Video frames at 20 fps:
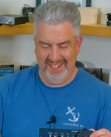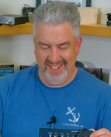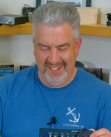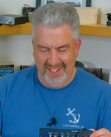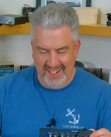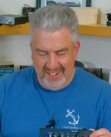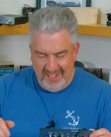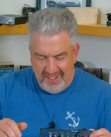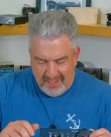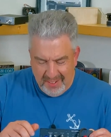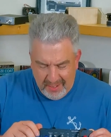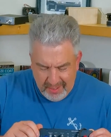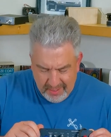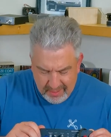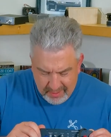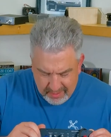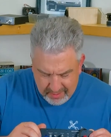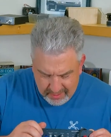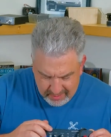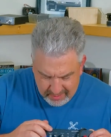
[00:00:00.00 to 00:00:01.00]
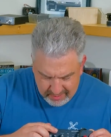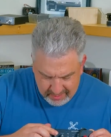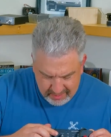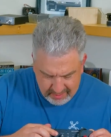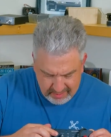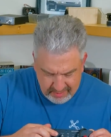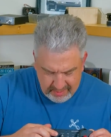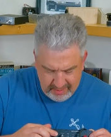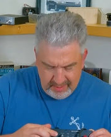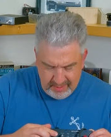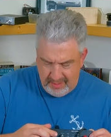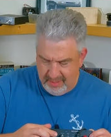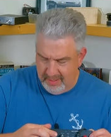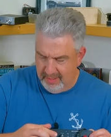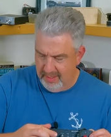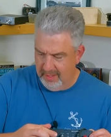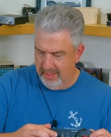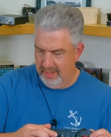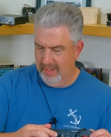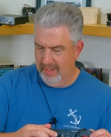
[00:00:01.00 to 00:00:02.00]

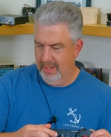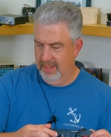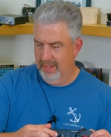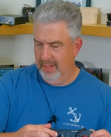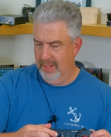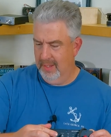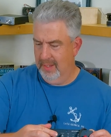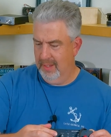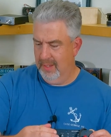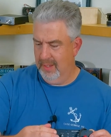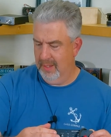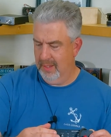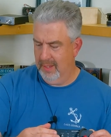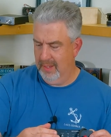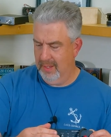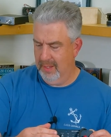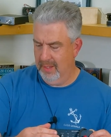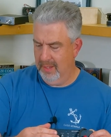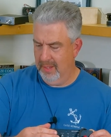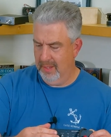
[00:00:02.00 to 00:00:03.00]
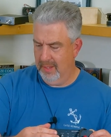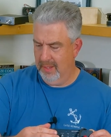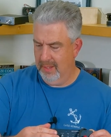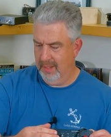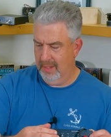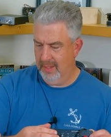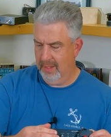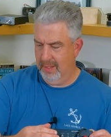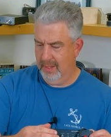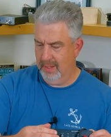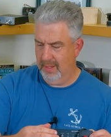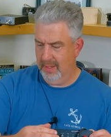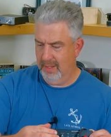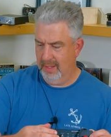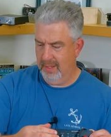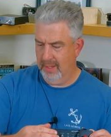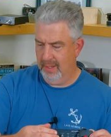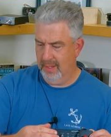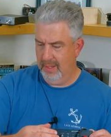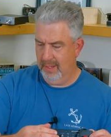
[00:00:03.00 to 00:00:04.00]

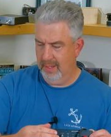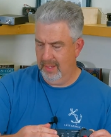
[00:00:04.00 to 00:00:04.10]
No one is speaking in this clip.